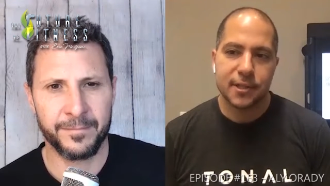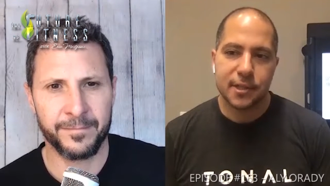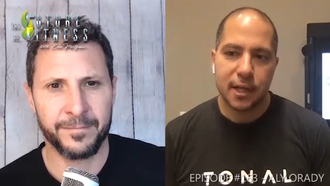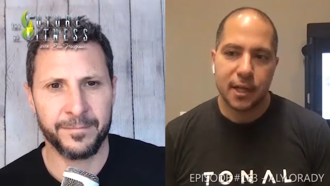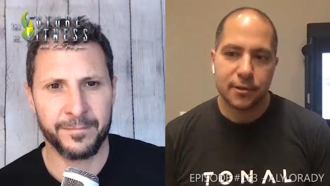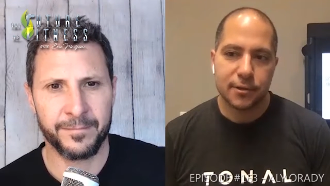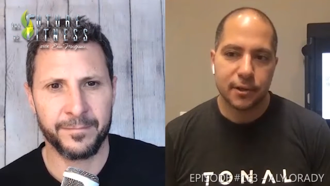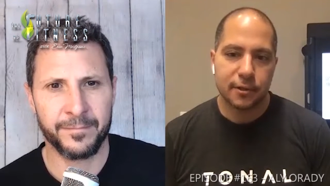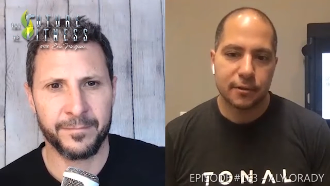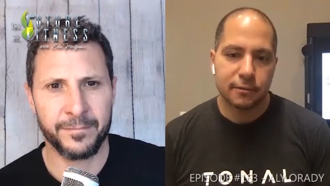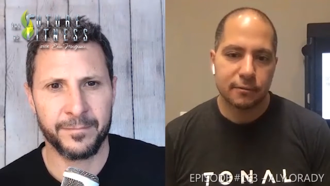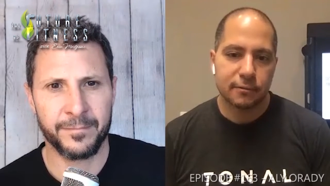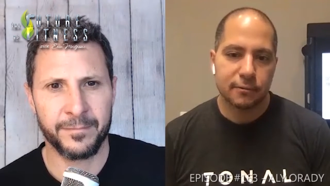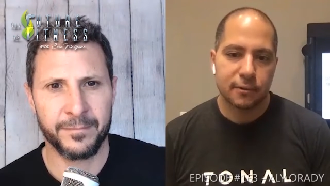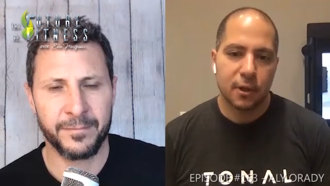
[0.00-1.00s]

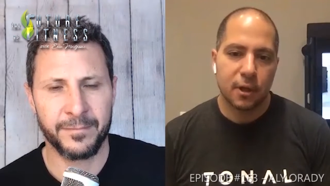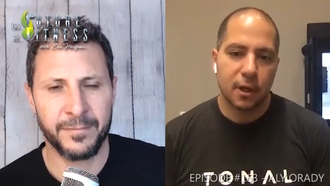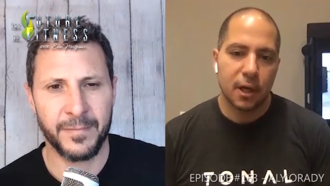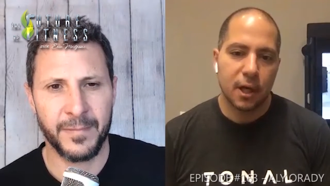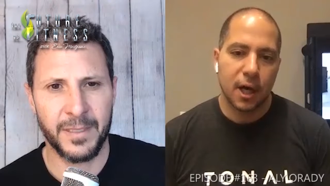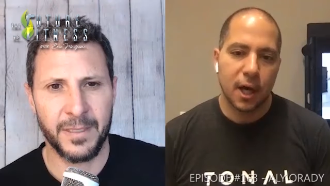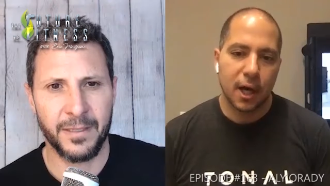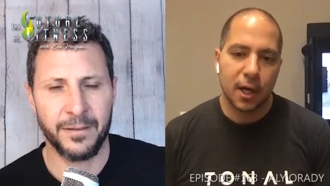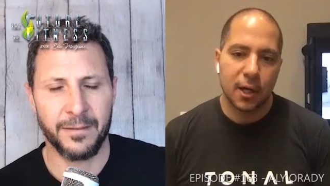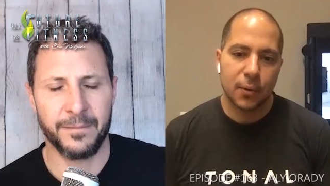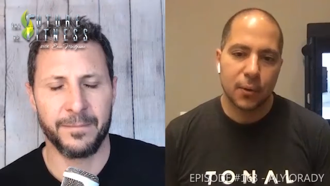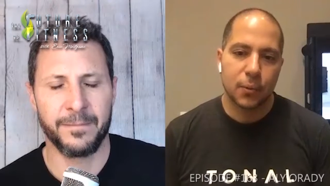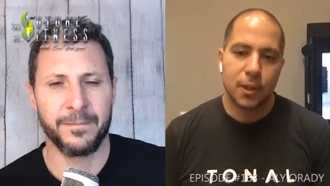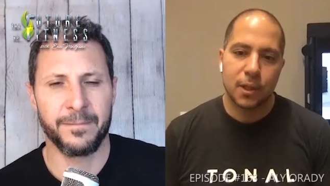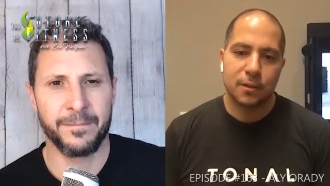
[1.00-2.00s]
Speaker 1: instantaneously.
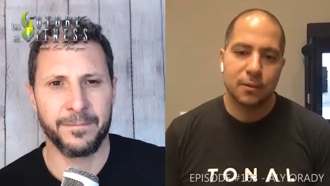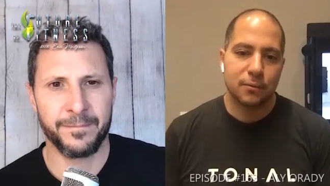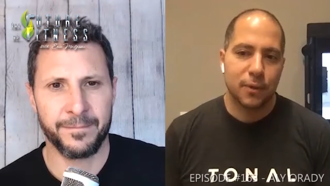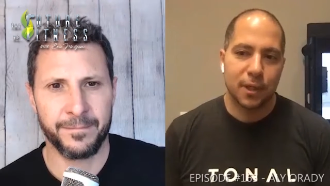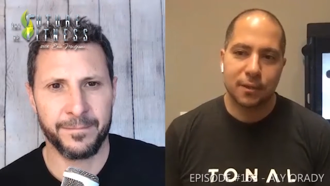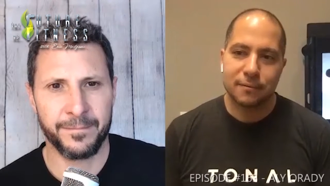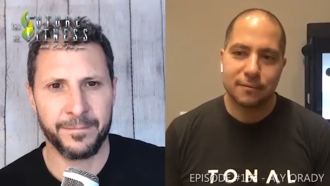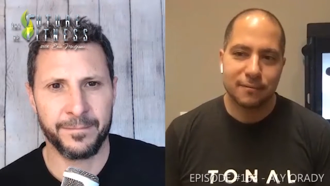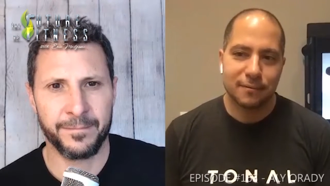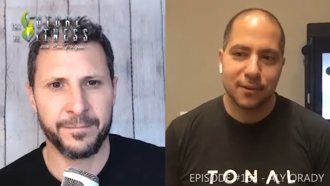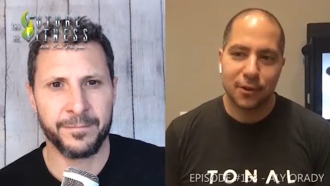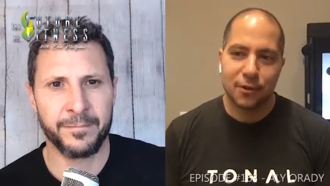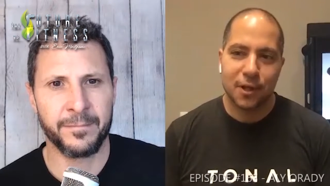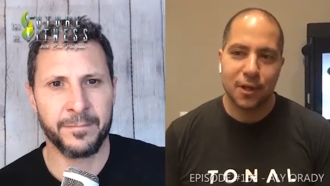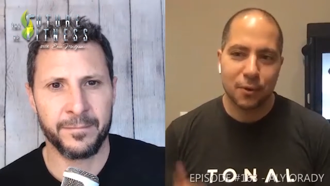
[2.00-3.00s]
Uh, we, we can
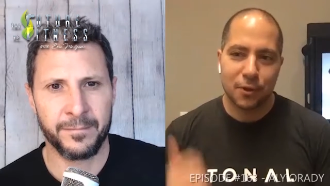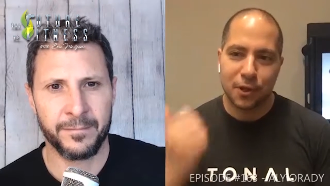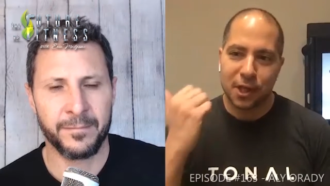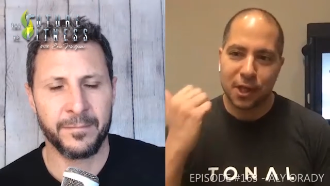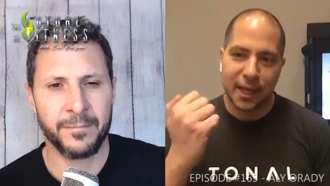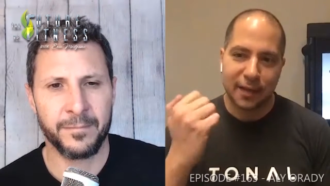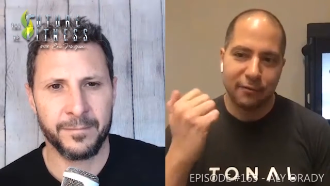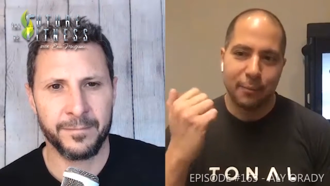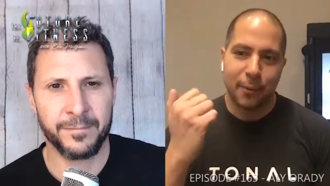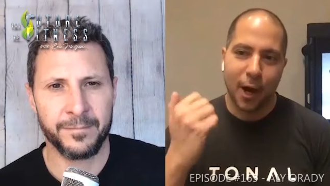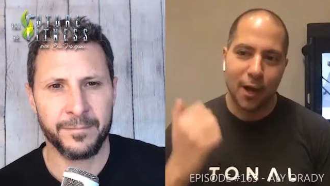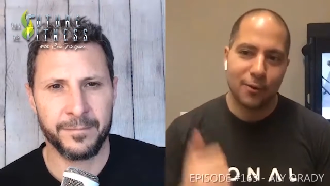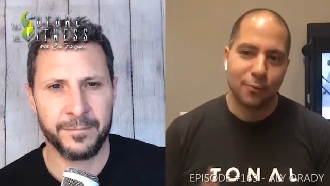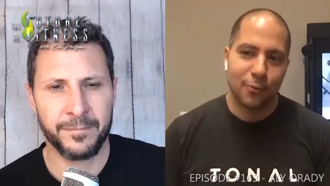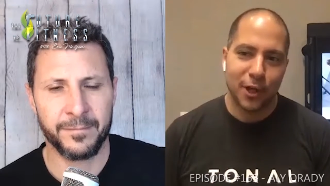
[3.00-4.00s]
literally with the click of
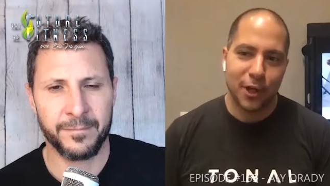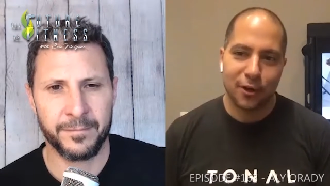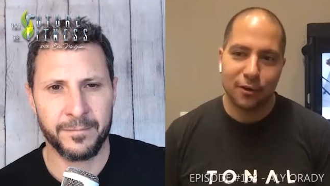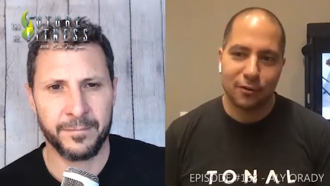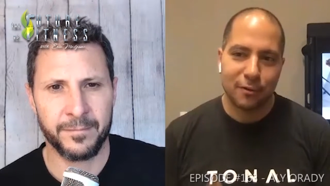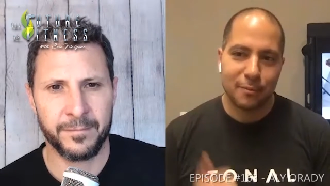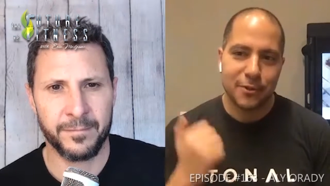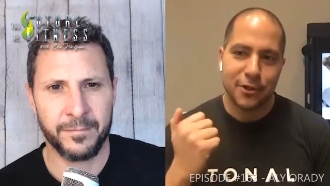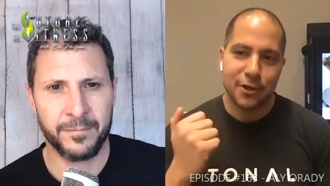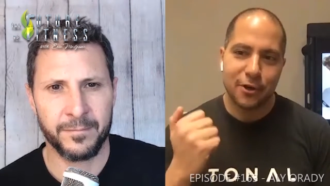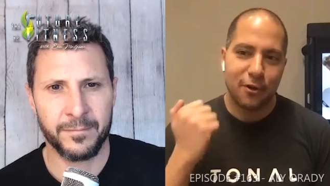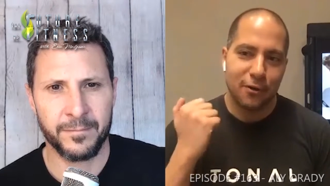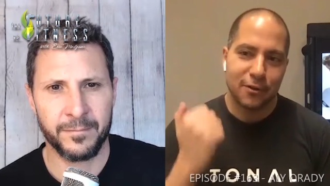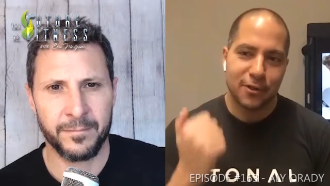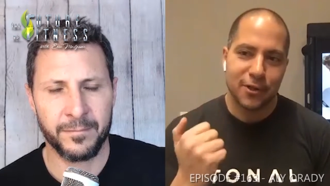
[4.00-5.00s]
a button, we can go from
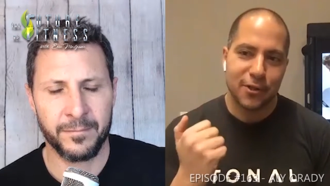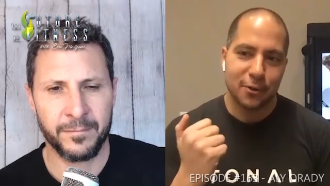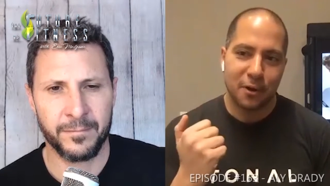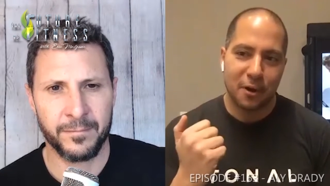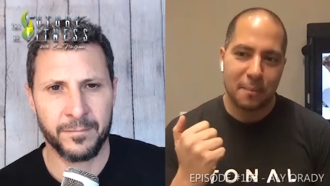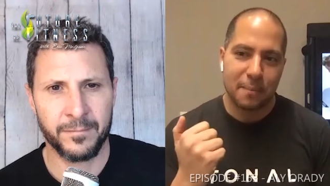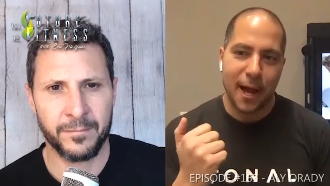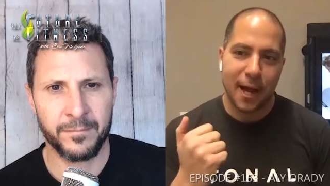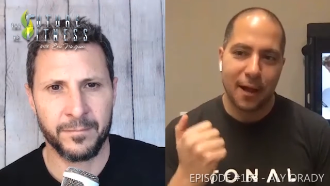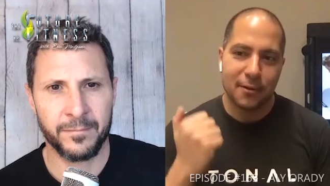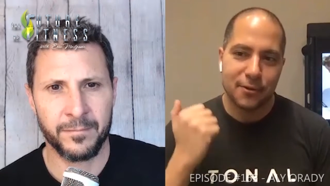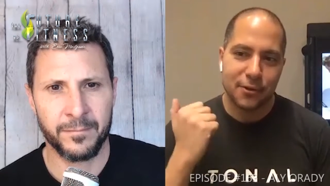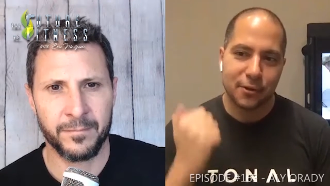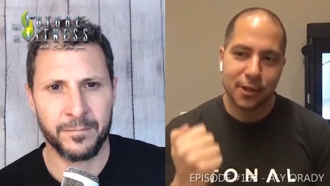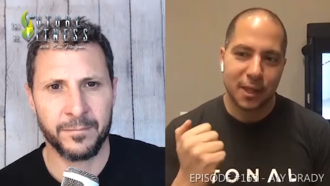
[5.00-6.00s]
zero to two hundred
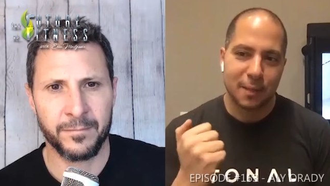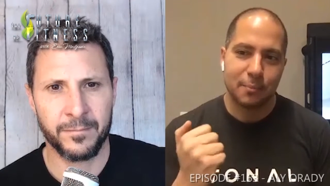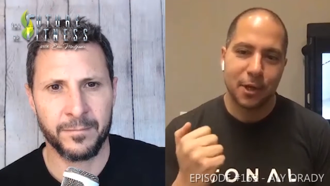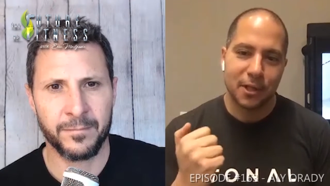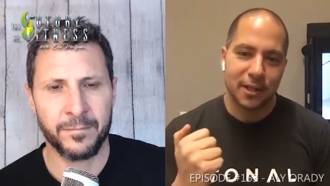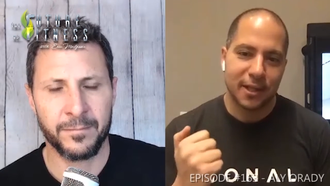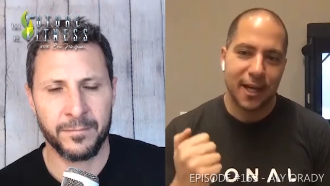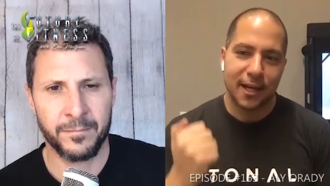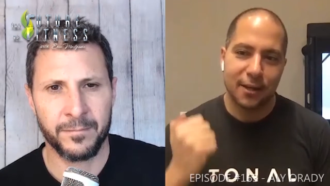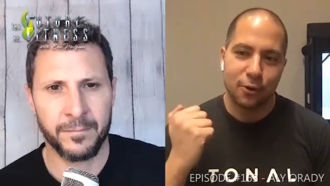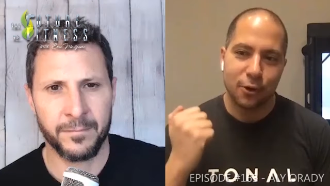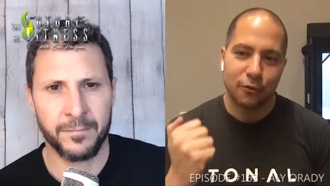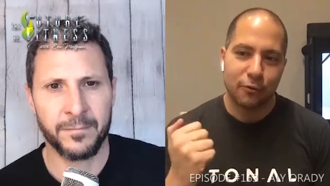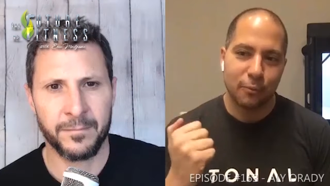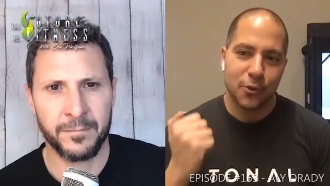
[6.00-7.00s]
pounds. You click the button
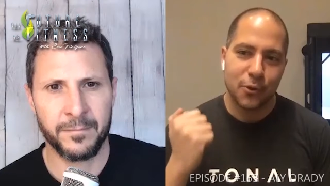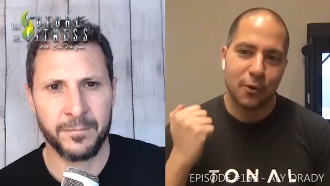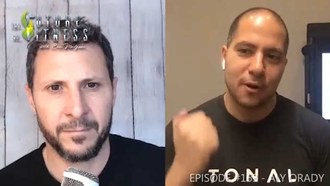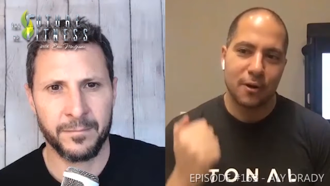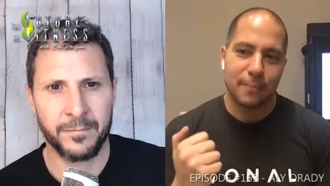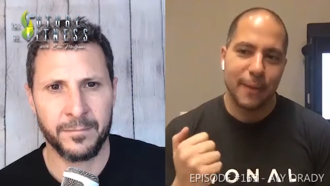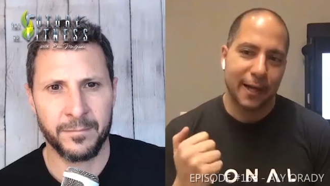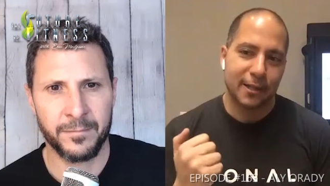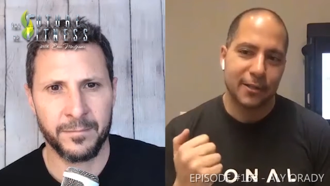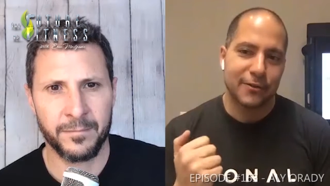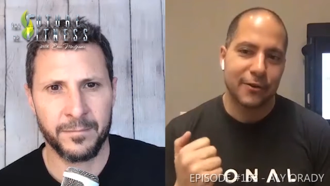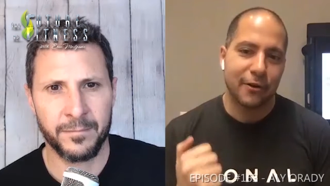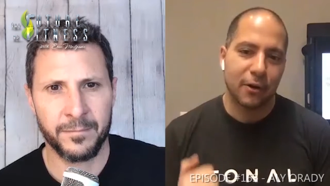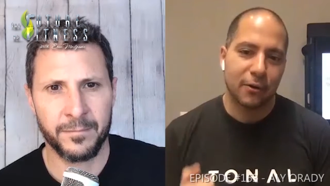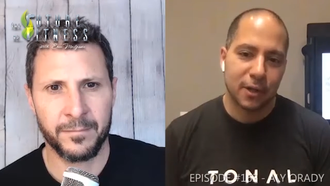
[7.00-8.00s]
again, it'll go from two hundred
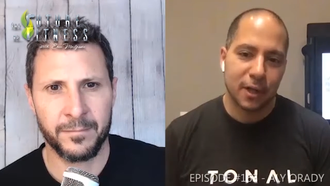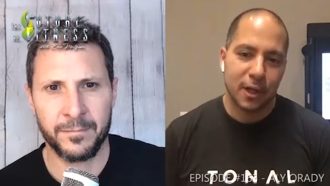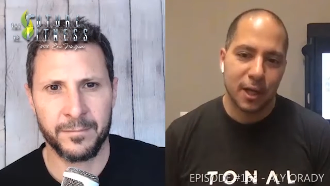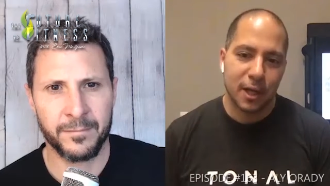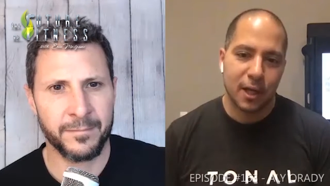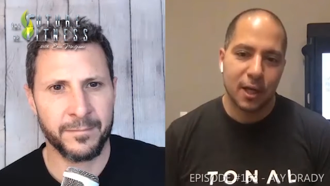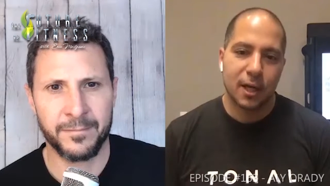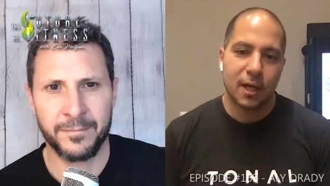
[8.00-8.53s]
back to zero.